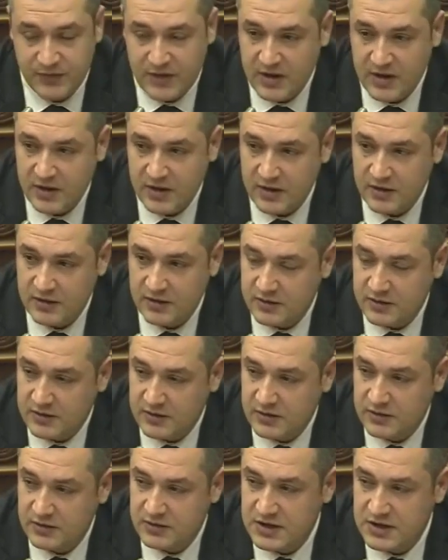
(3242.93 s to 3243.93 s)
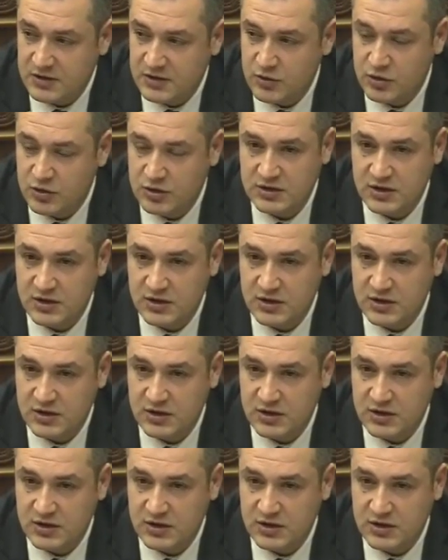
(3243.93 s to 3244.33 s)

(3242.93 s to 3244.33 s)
my next question,